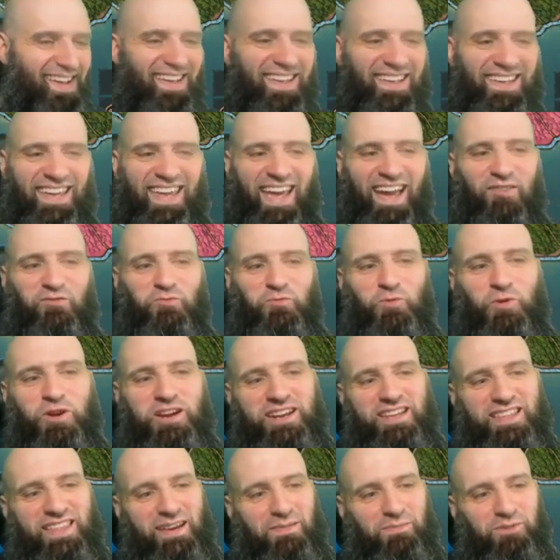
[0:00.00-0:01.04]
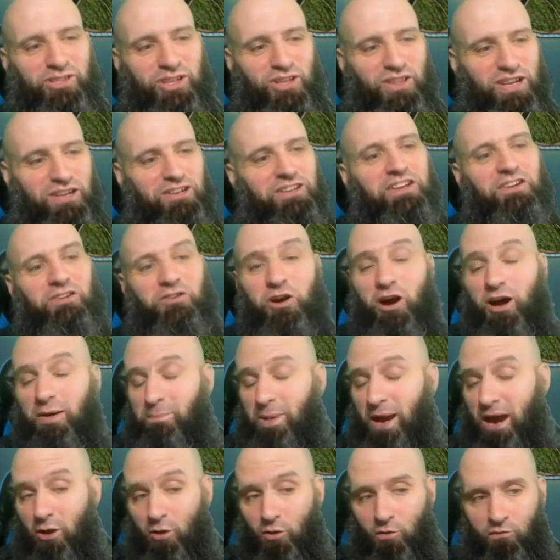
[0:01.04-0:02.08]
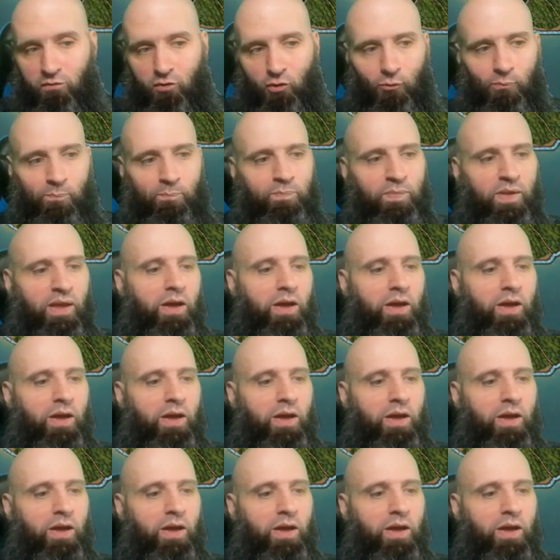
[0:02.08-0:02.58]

Get rid of them so they're, they're not powerful.